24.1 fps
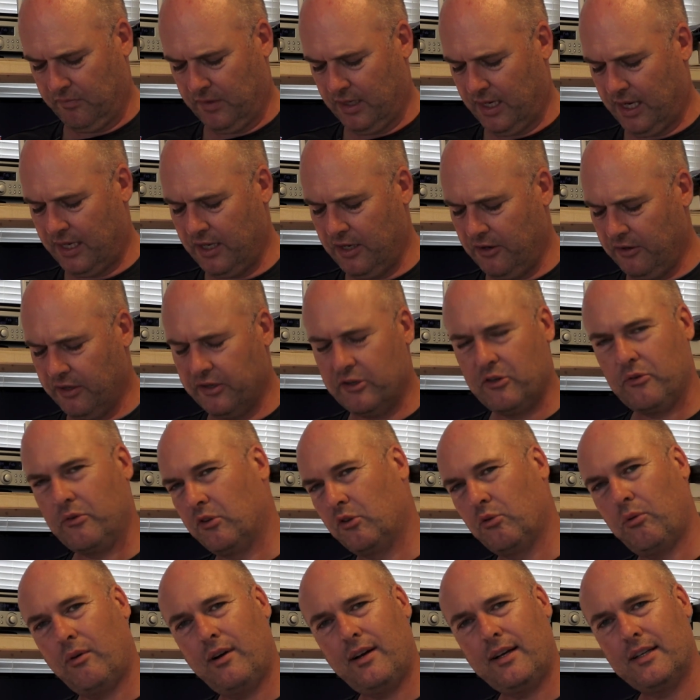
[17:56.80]
and you got to do it
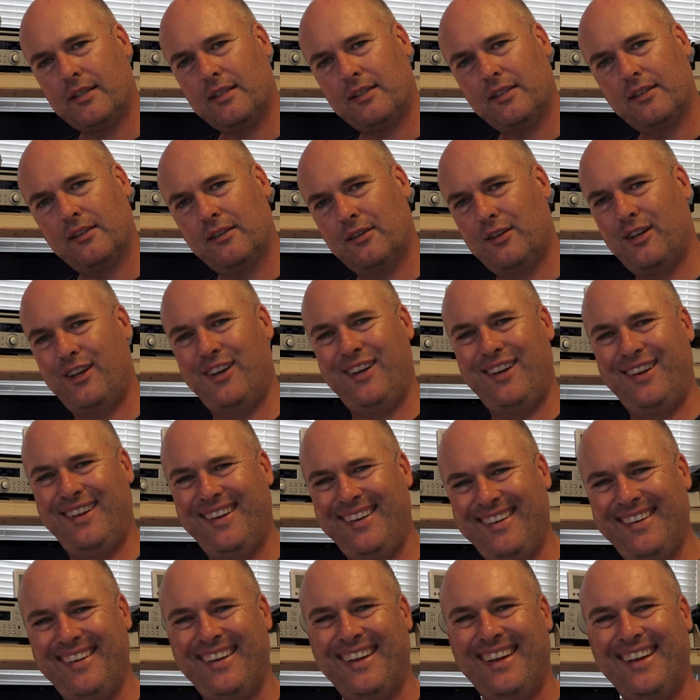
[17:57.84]
twice
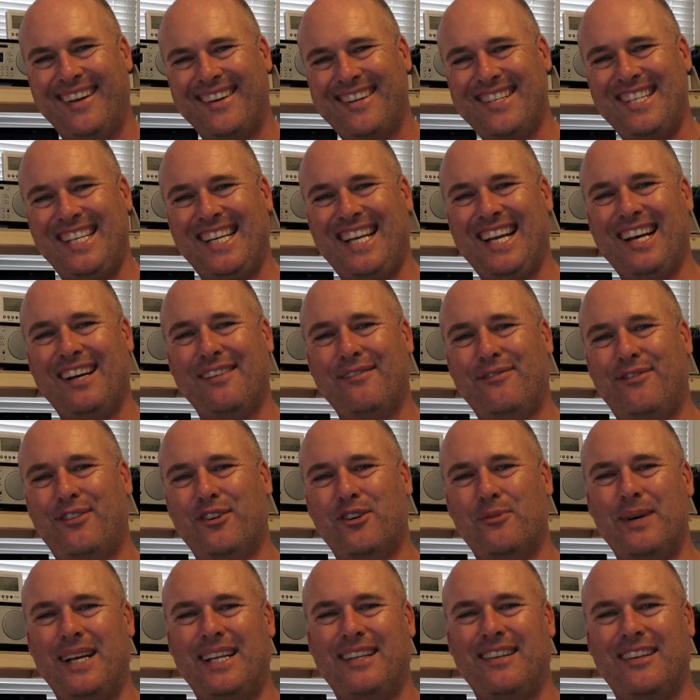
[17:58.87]
because you can't
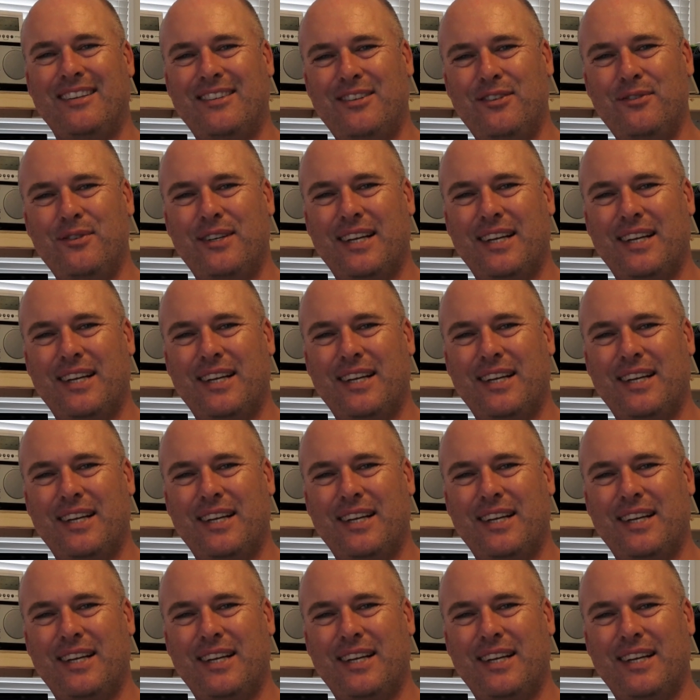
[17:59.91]
format the two